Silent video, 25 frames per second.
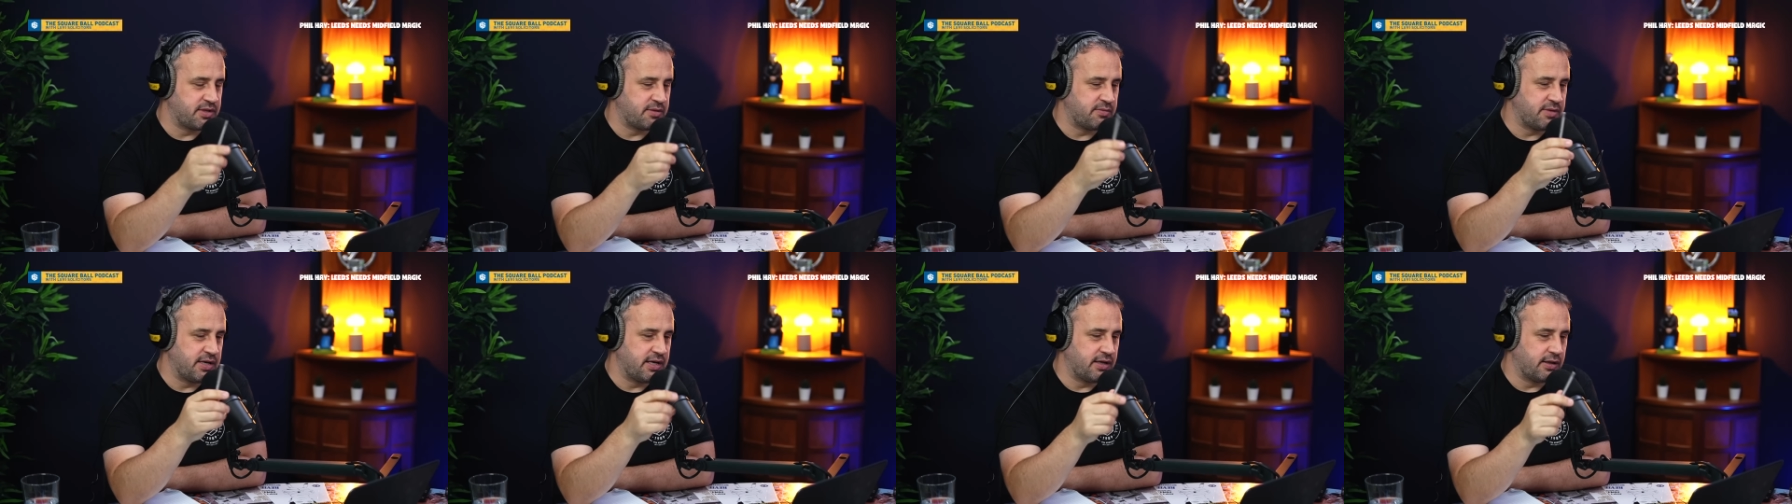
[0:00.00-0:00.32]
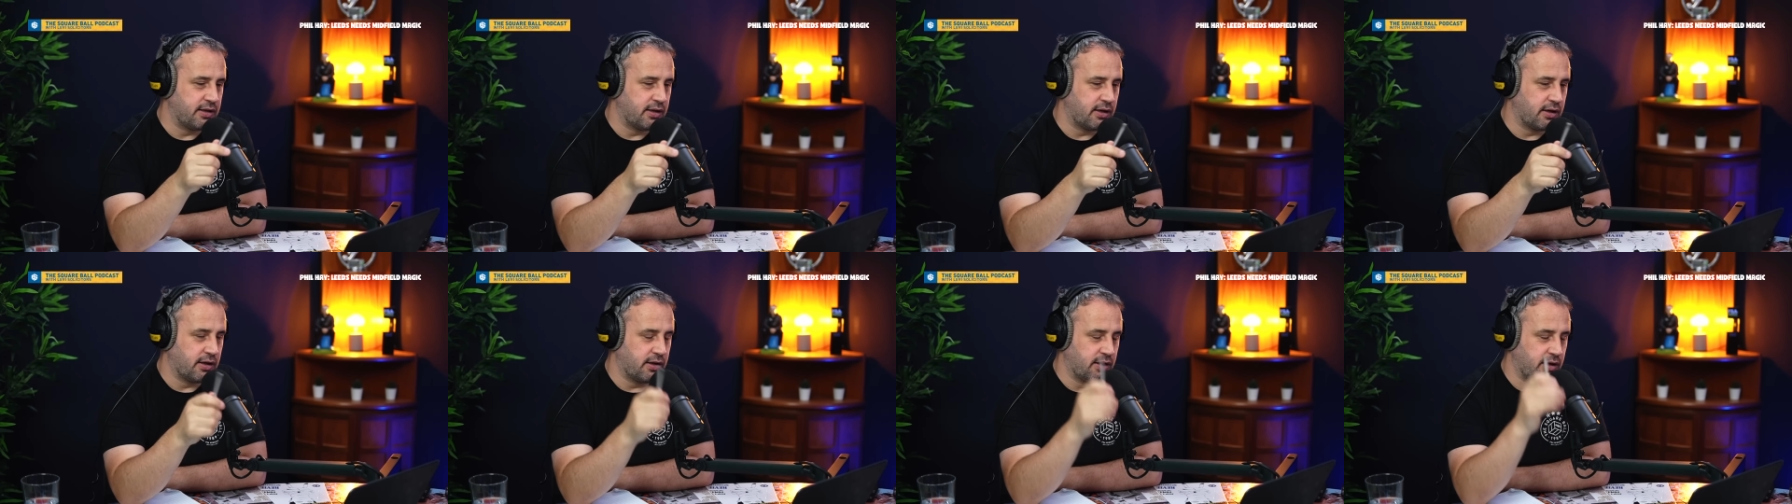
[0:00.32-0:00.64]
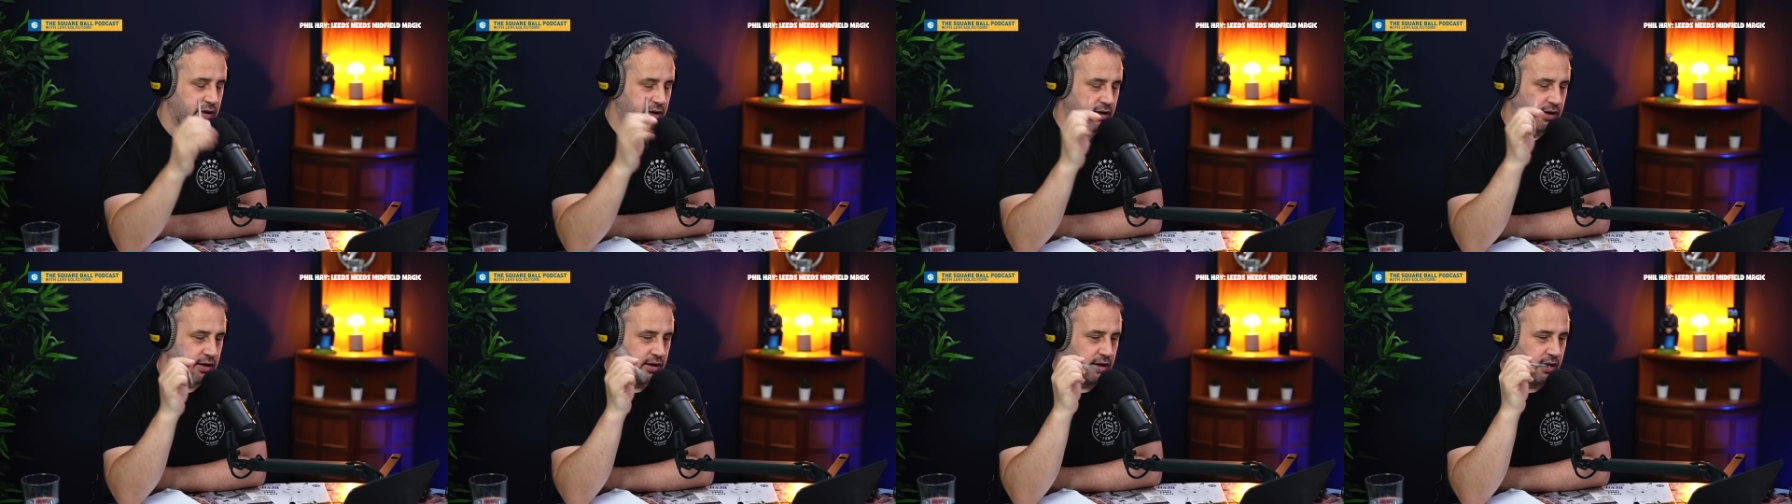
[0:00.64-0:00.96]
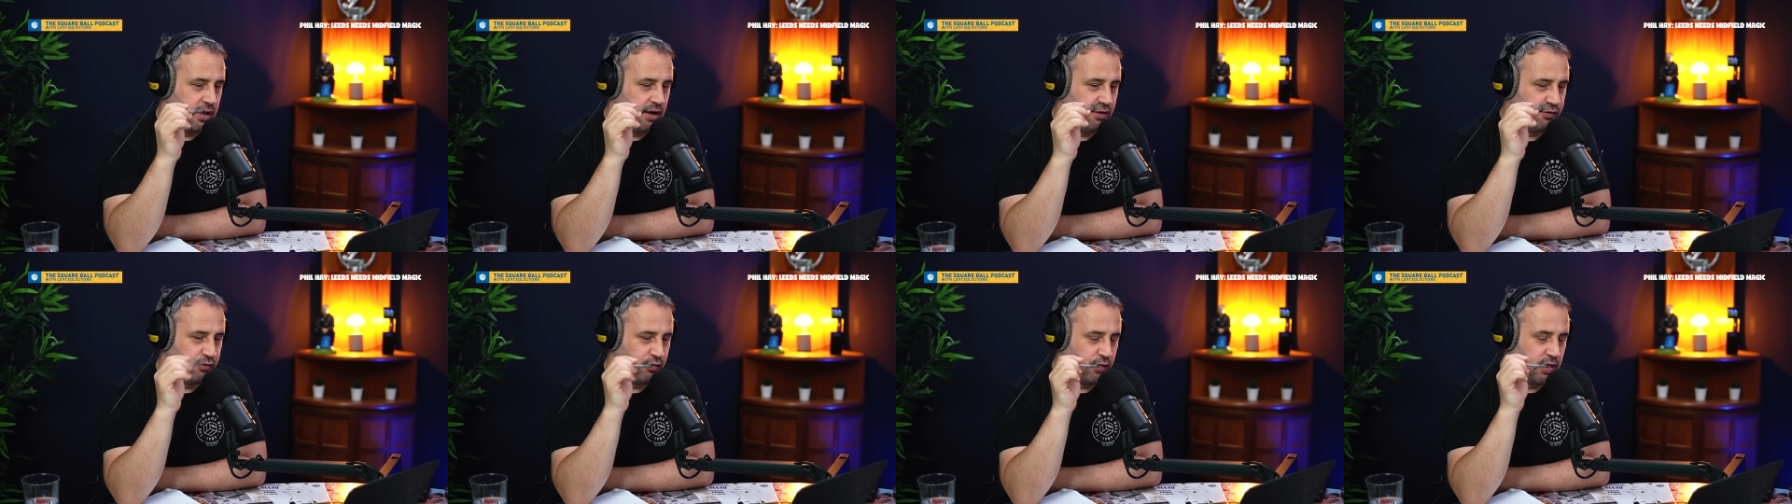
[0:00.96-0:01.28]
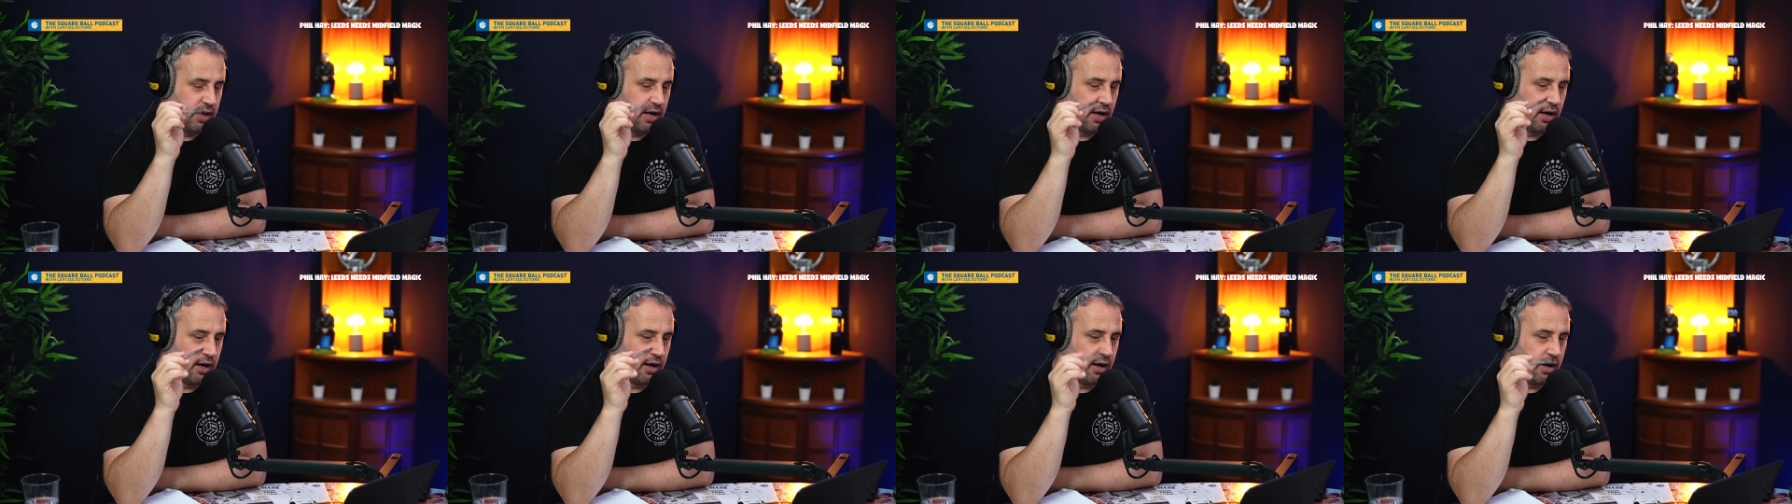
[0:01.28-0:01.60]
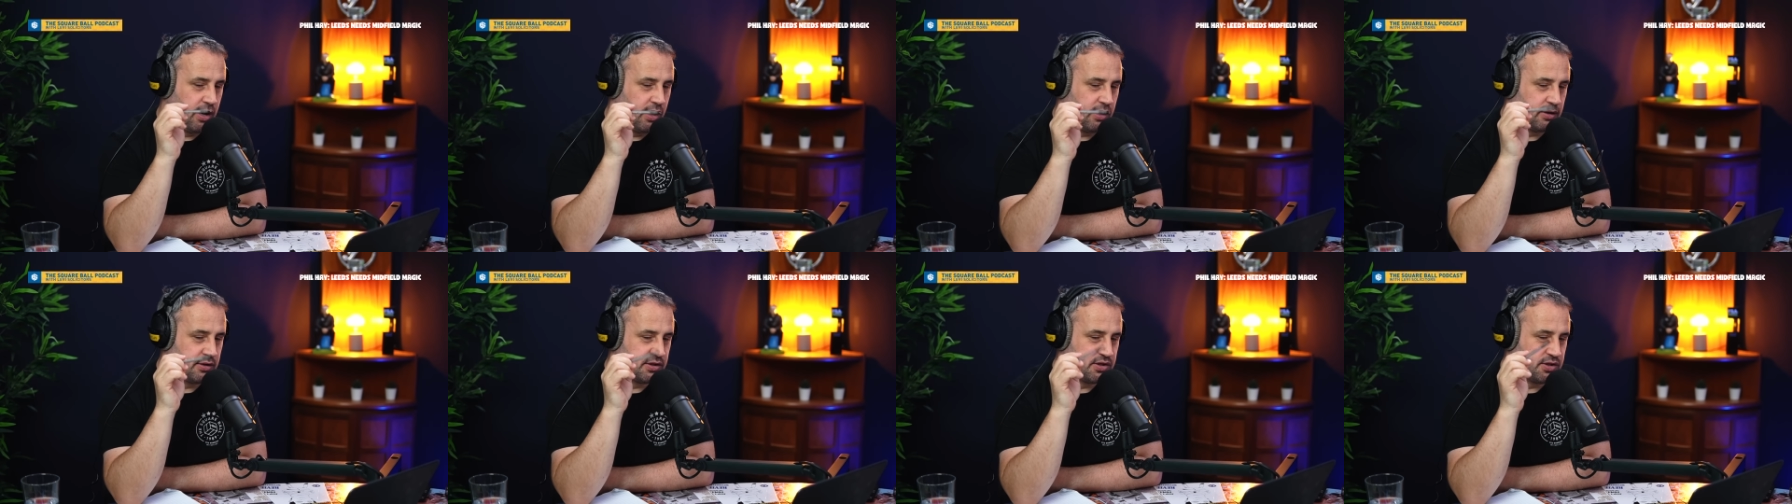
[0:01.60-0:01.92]
to me that if we
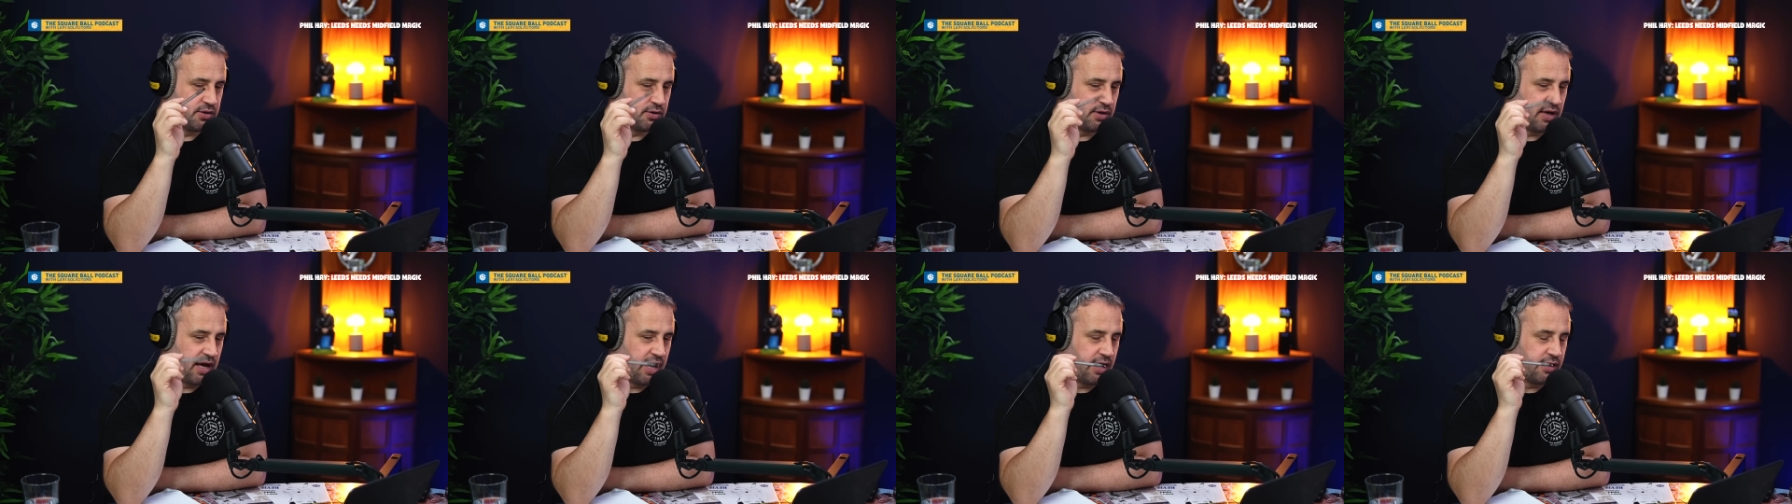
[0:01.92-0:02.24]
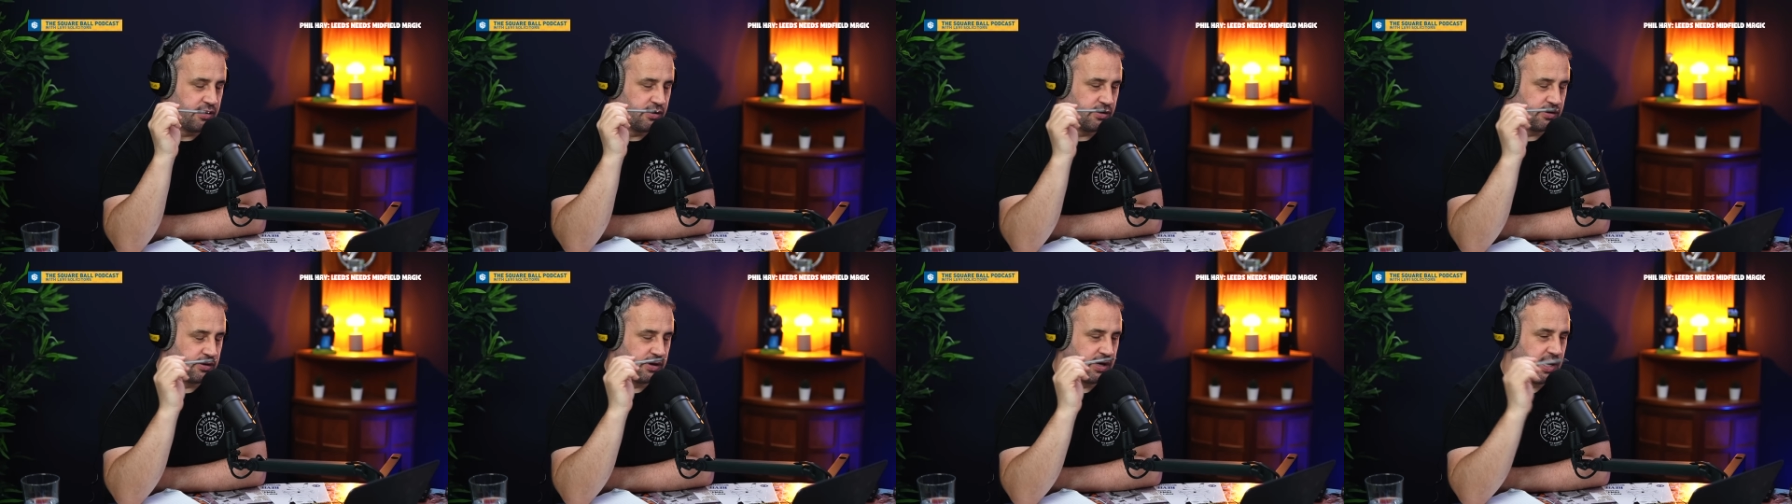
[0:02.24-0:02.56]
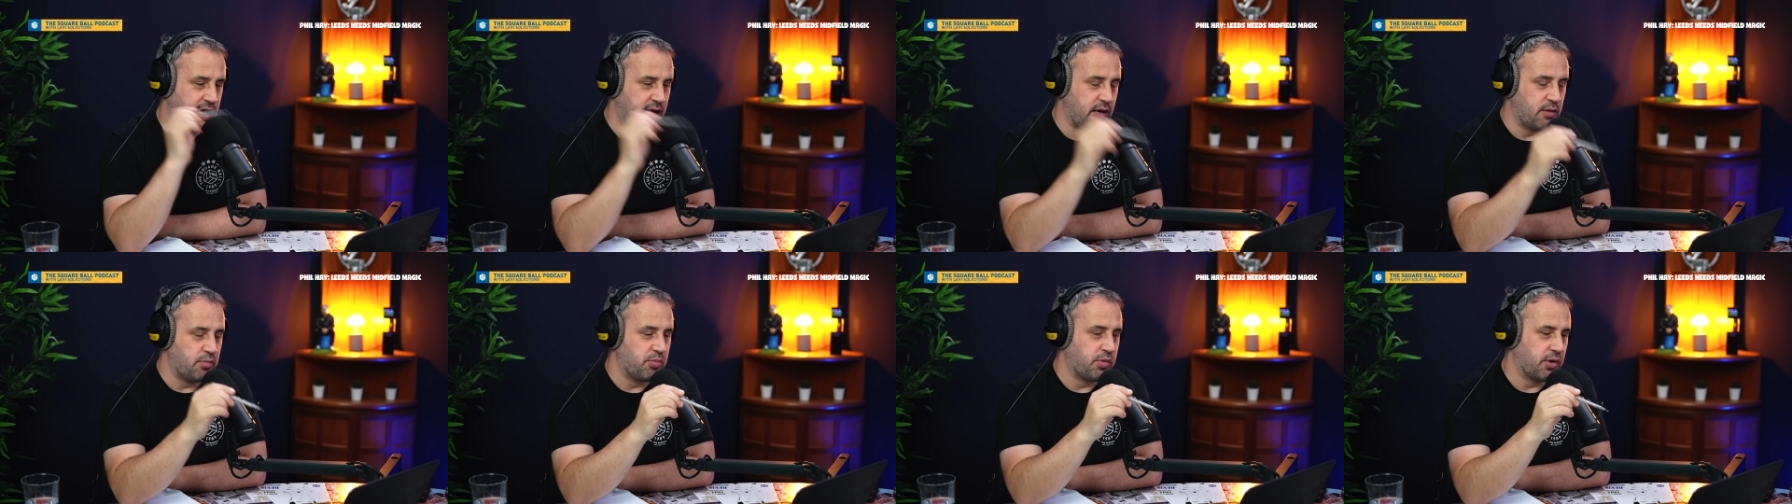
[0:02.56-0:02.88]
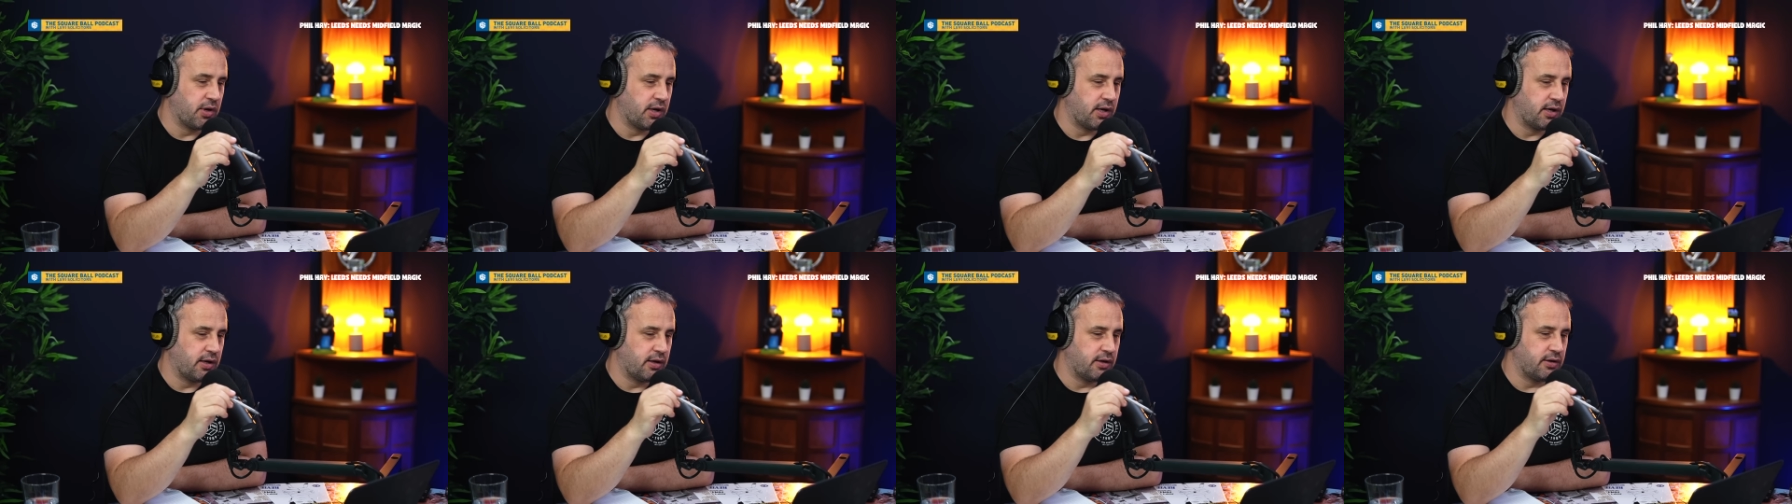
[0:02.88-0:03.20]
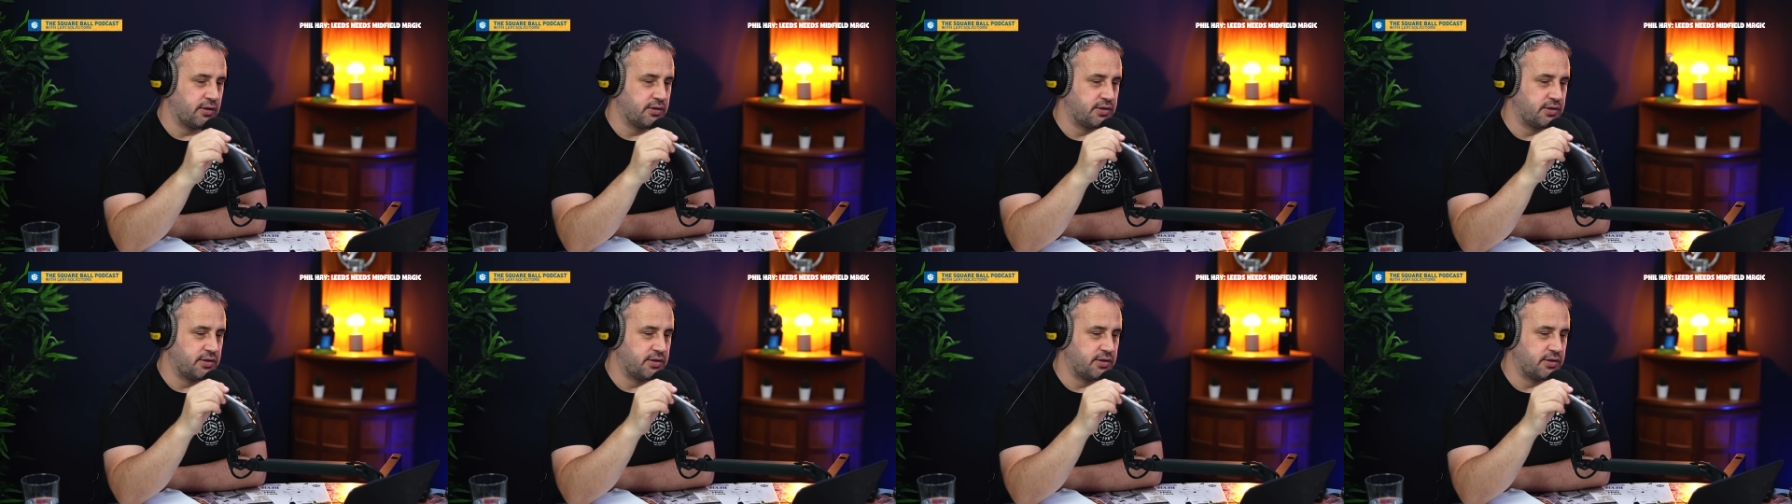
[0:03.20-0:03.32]
are to get another keeper